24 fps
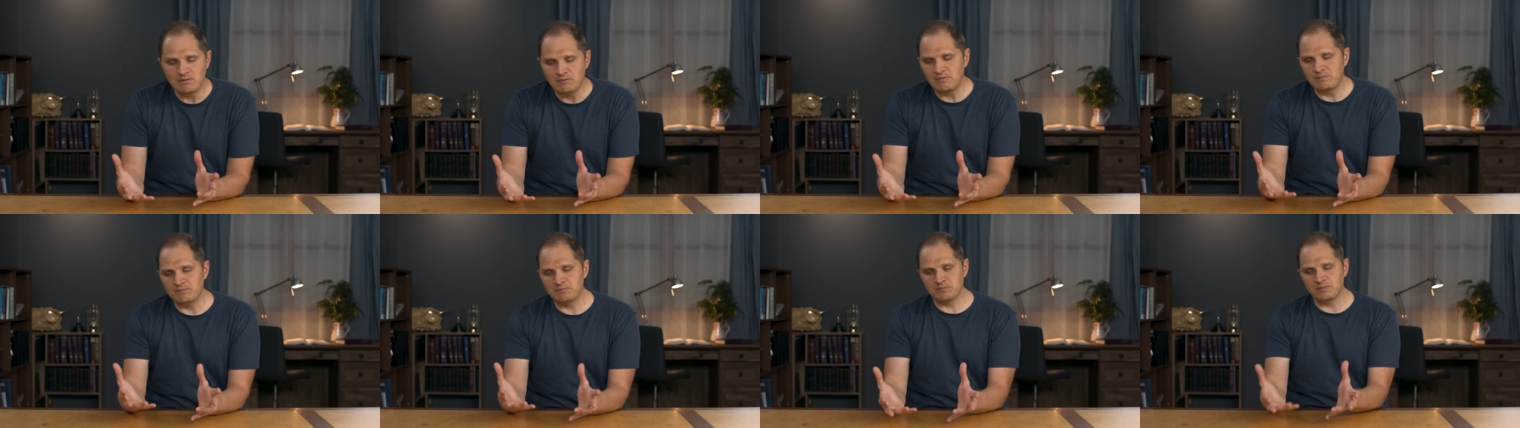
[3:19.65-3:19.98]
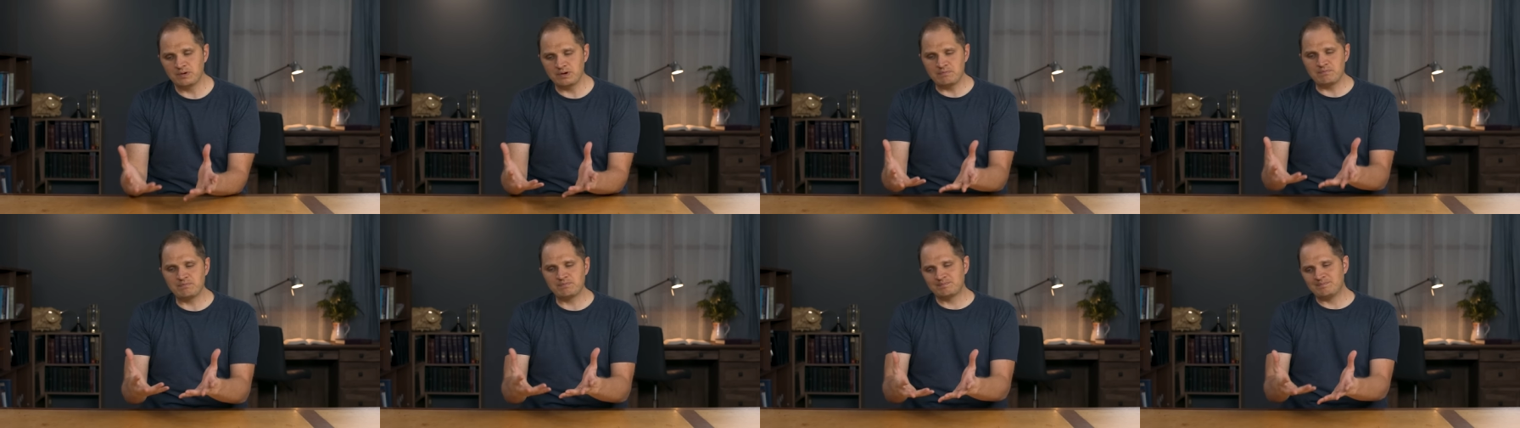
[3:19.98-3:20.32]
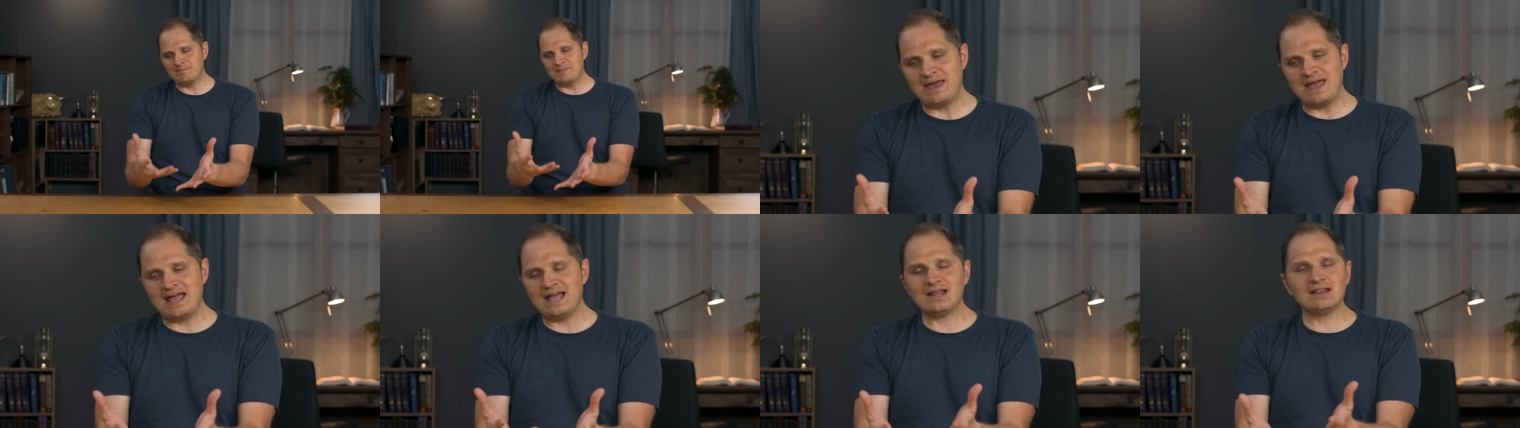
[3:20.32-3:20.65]
we
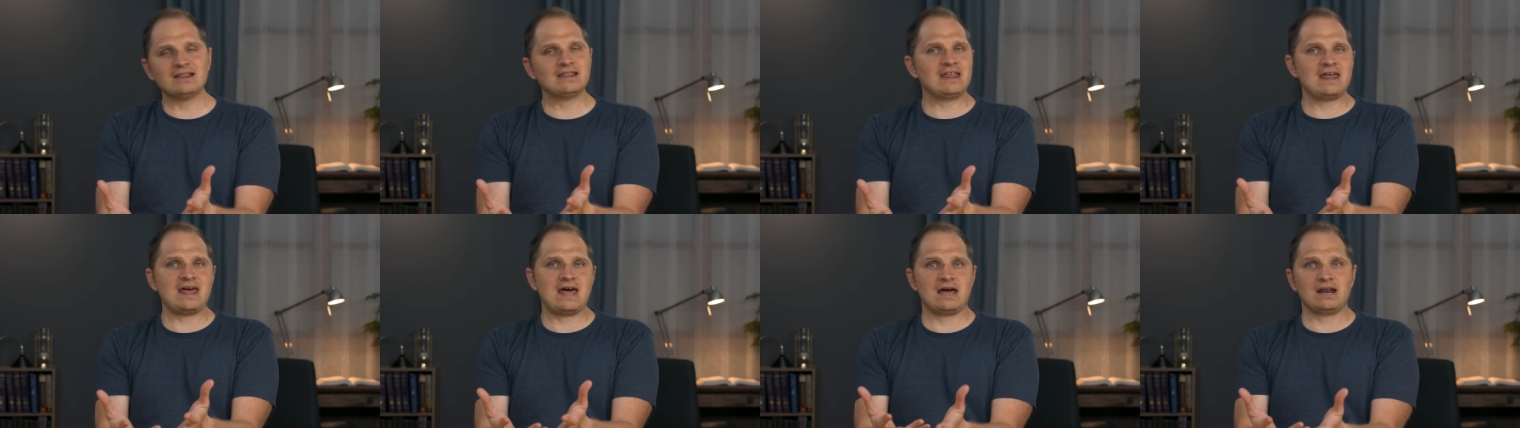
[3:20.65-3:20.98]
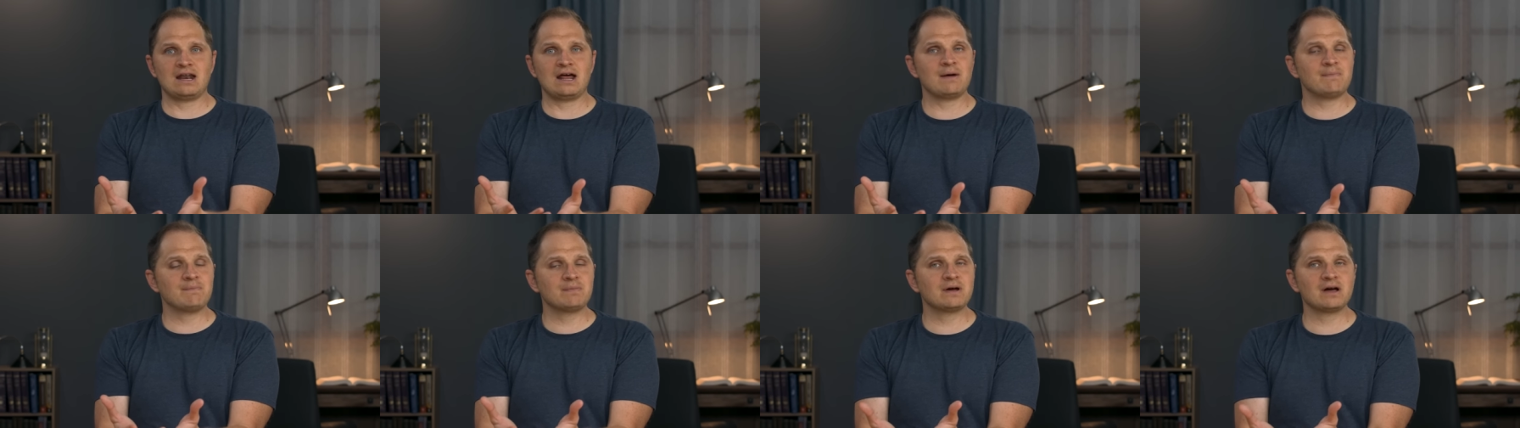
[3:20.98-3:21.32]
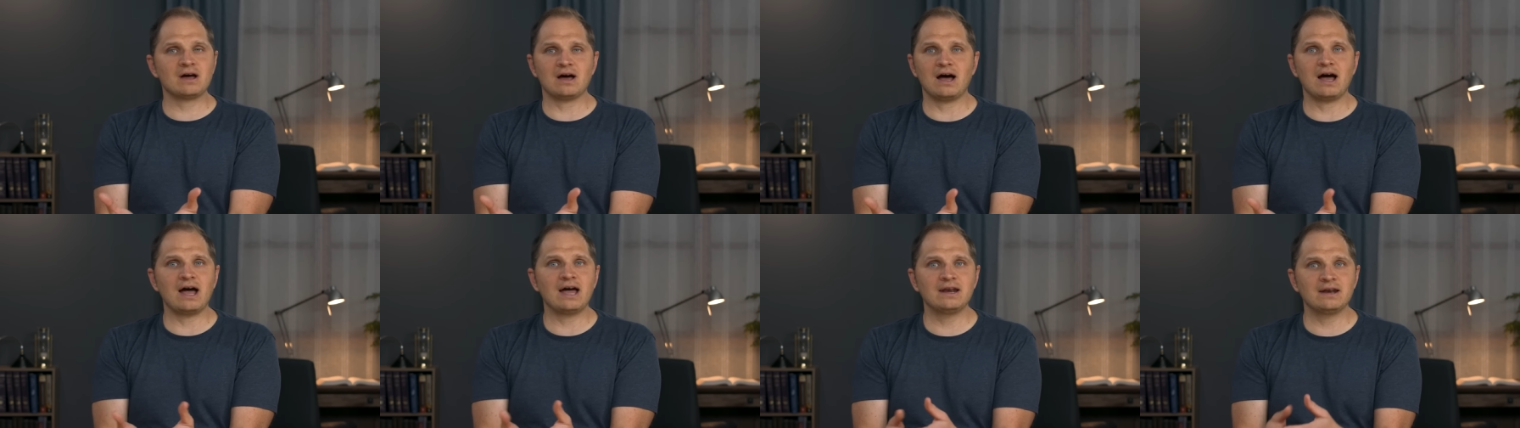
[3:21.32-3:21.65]
made that up
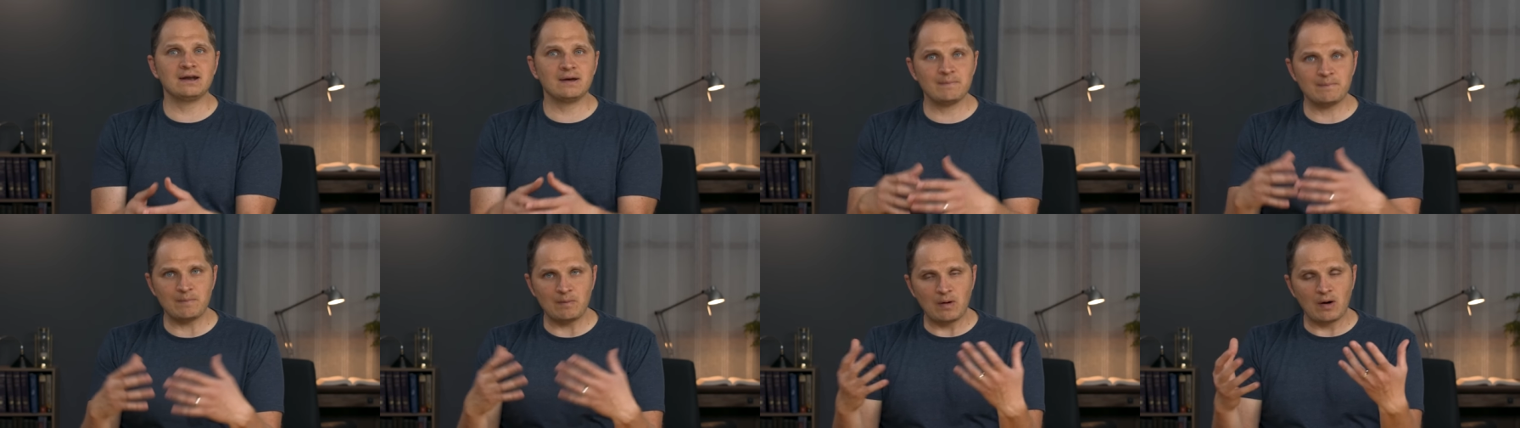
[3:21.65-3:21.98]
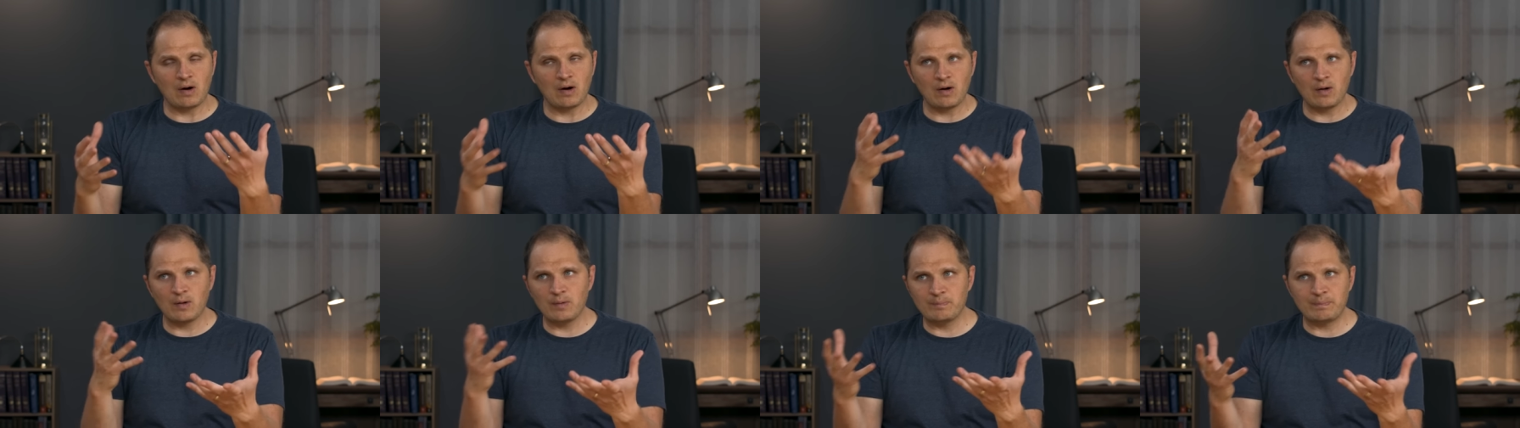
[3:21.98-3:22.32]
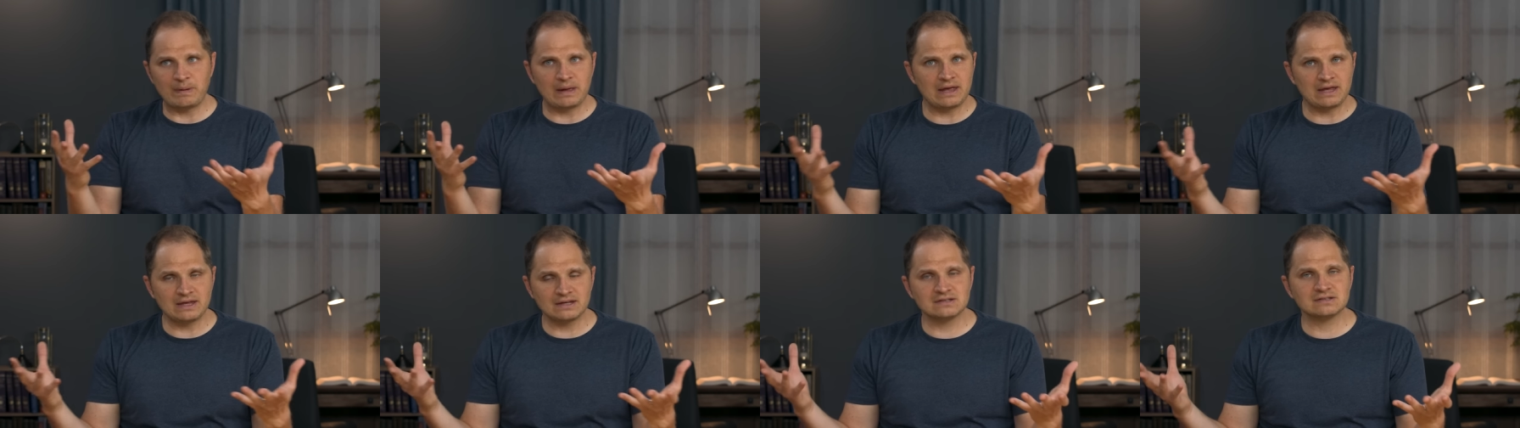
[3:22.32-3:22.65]
kind of all
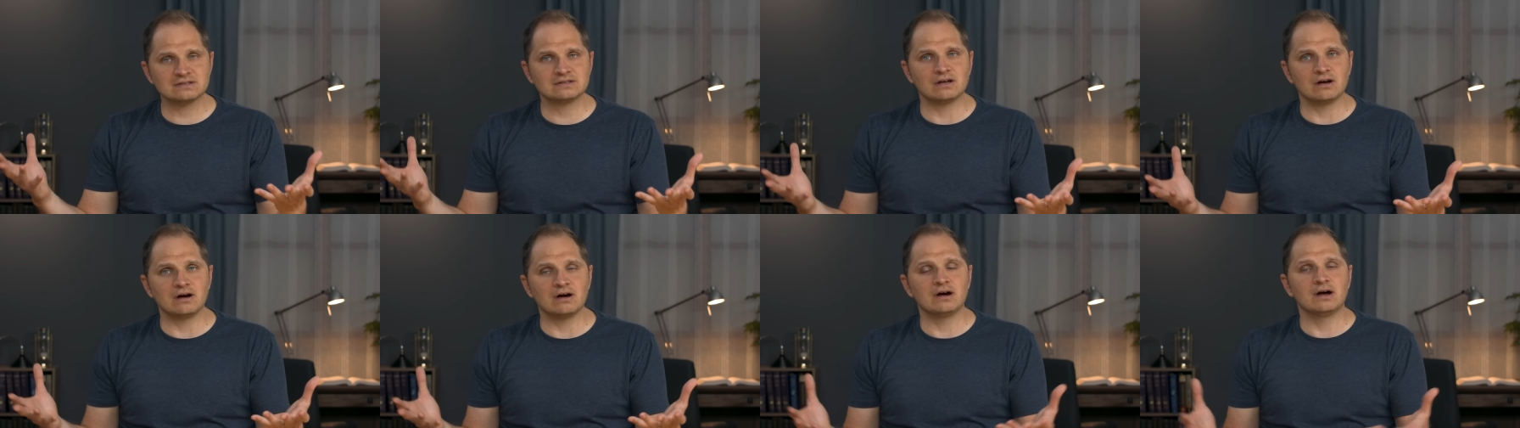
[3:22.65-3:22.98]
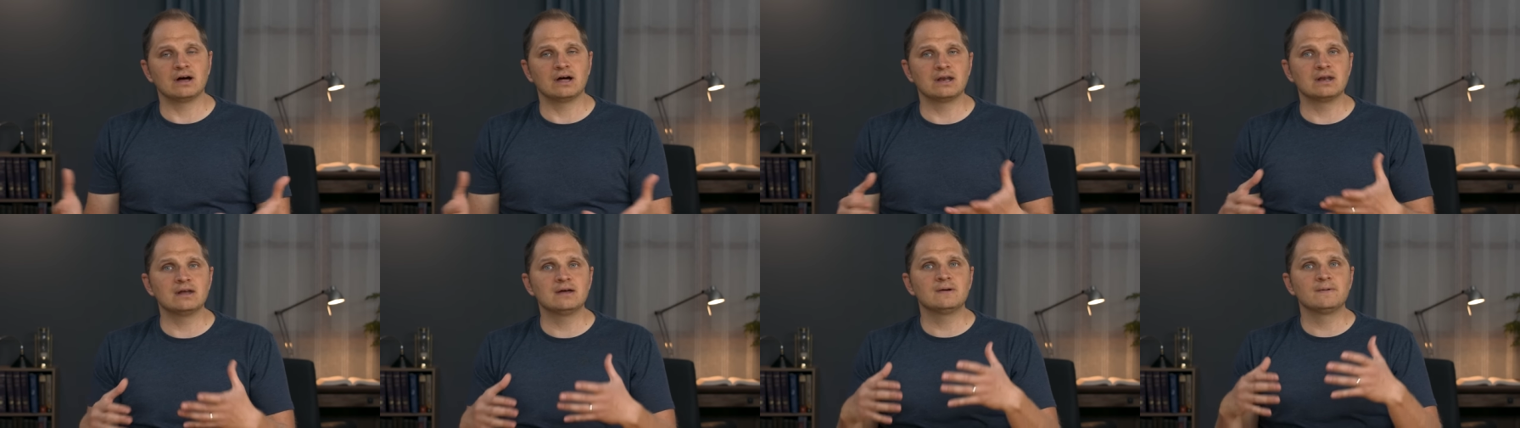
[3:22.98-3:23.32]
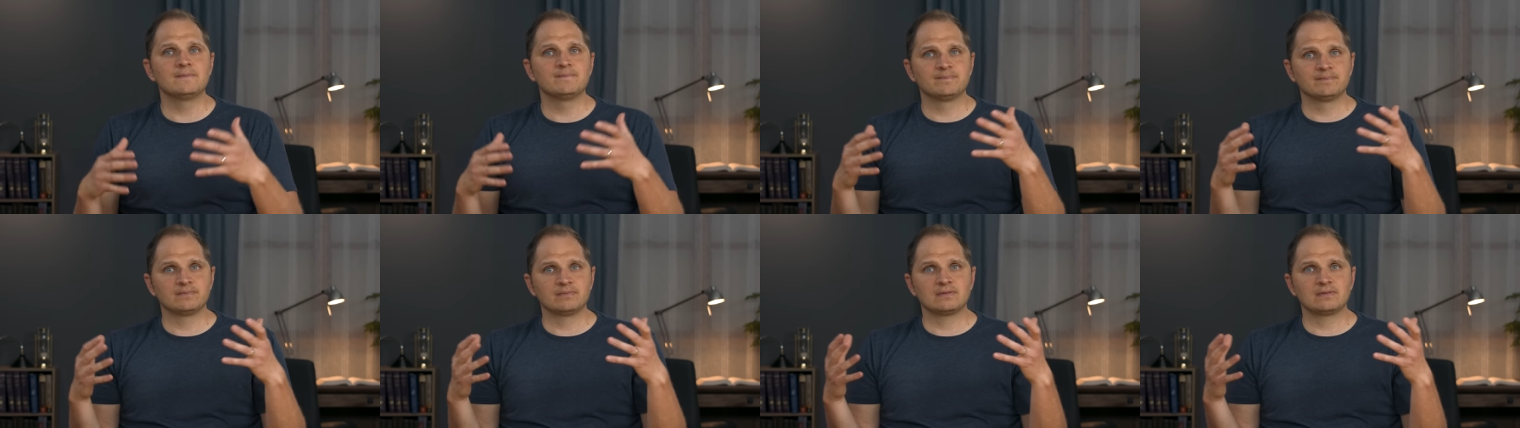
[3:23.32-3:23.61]
based on